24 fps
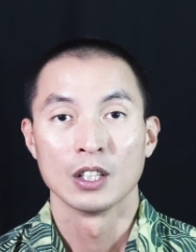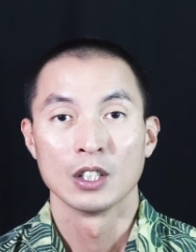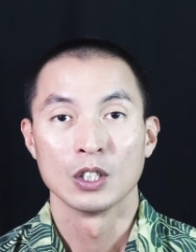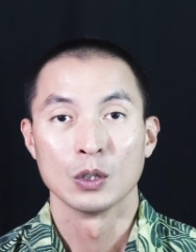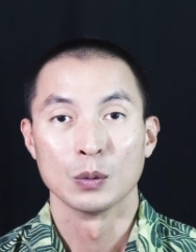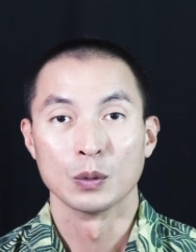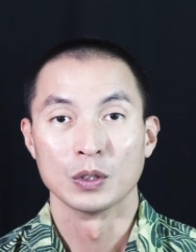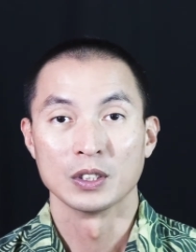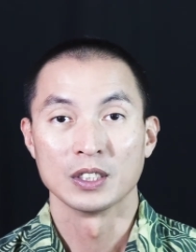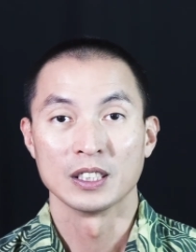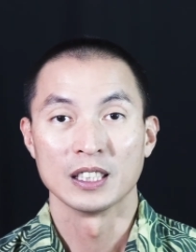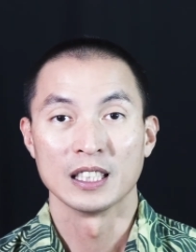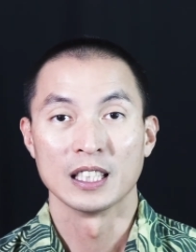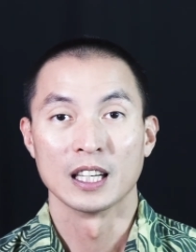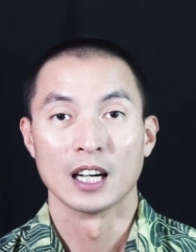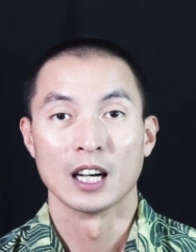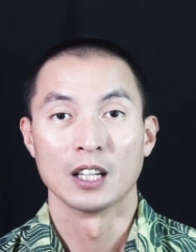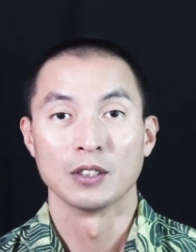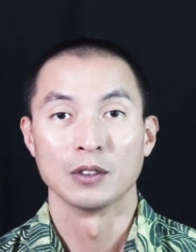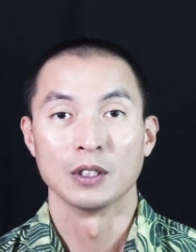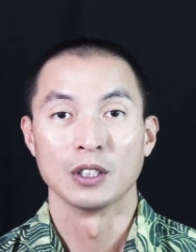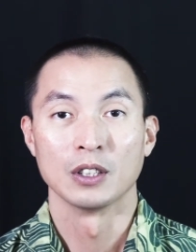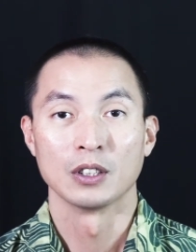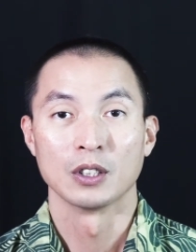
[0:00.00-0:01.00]
you would see a
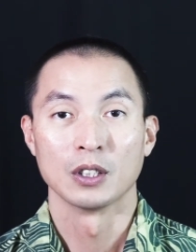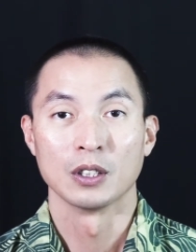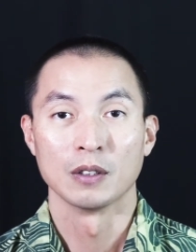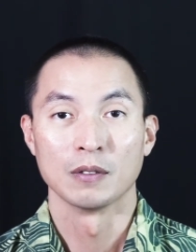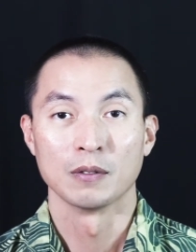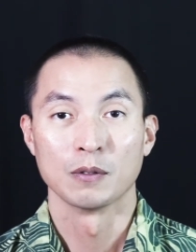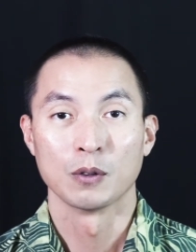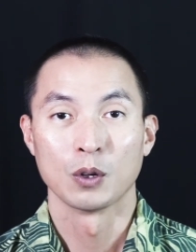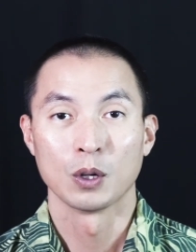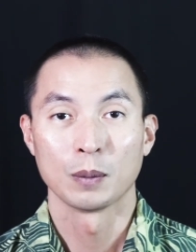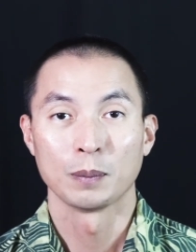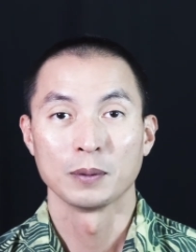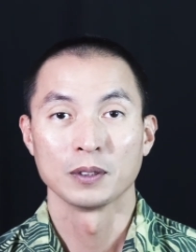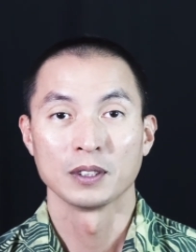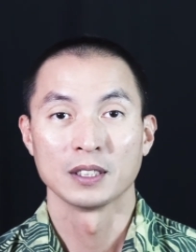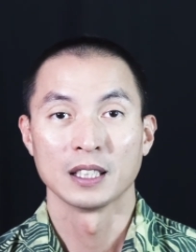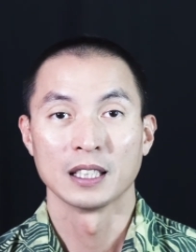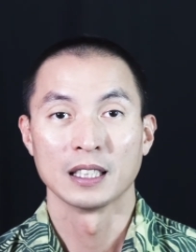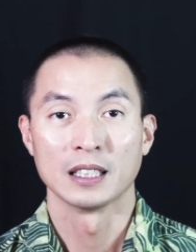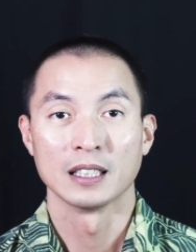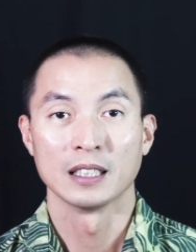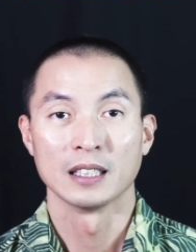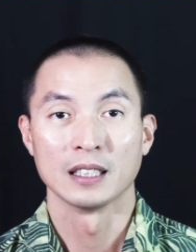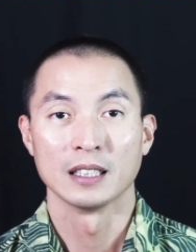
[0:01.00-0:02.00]

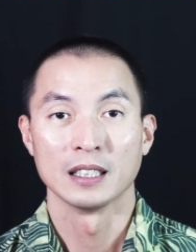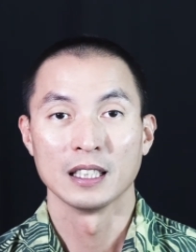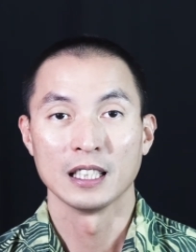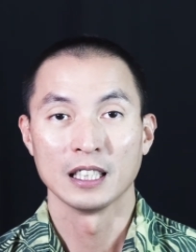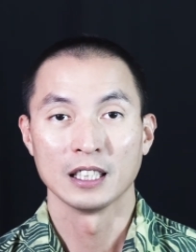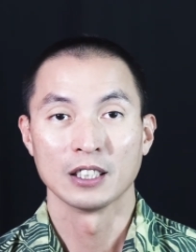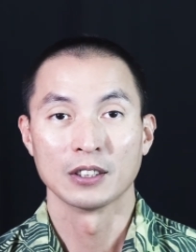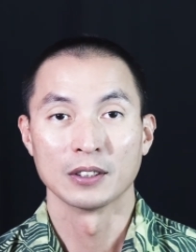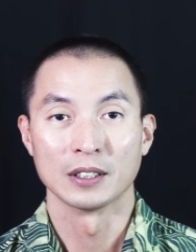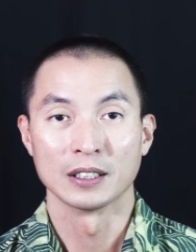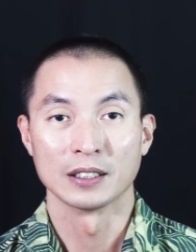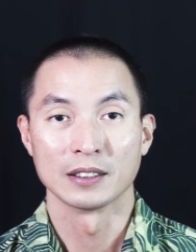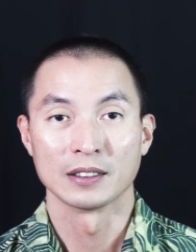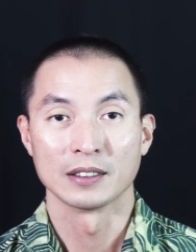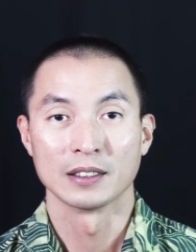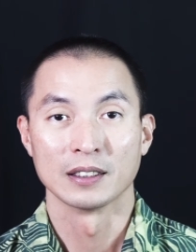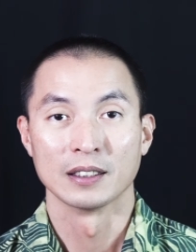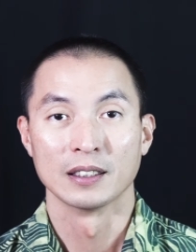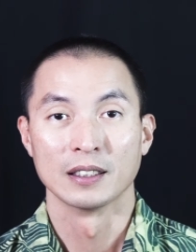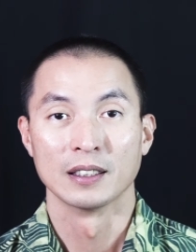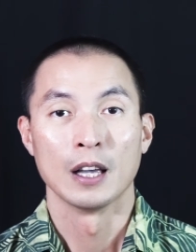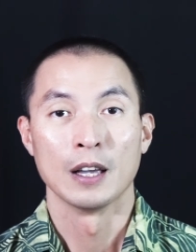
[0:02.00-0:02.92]
134% increase.